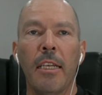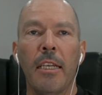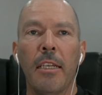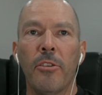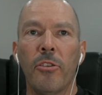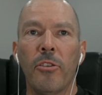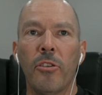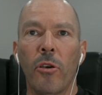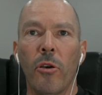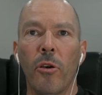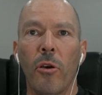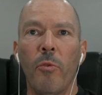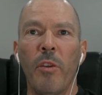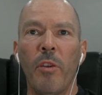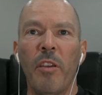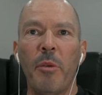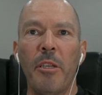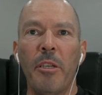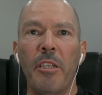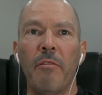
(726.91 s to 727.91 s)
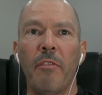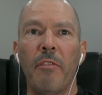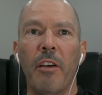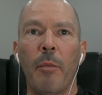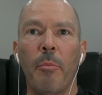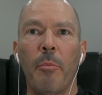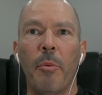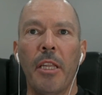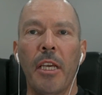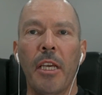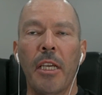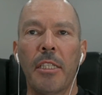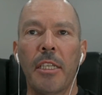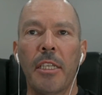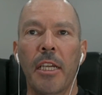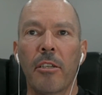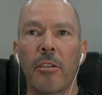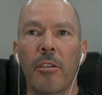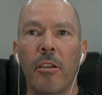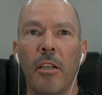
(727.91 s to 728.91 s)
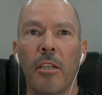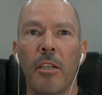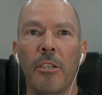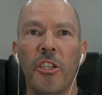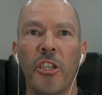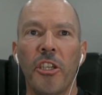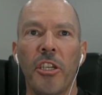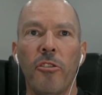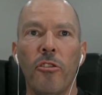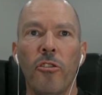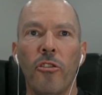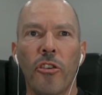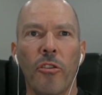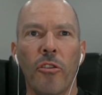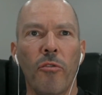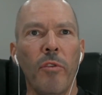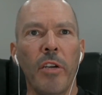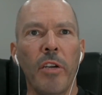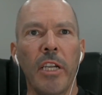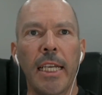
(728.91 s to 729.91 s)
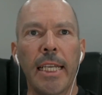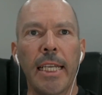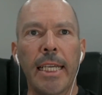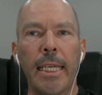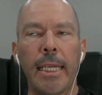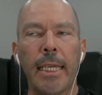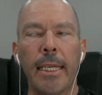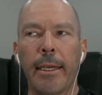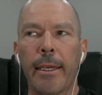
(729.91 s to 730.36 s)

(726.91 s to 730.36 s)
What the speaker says: So we've been developing that technology using really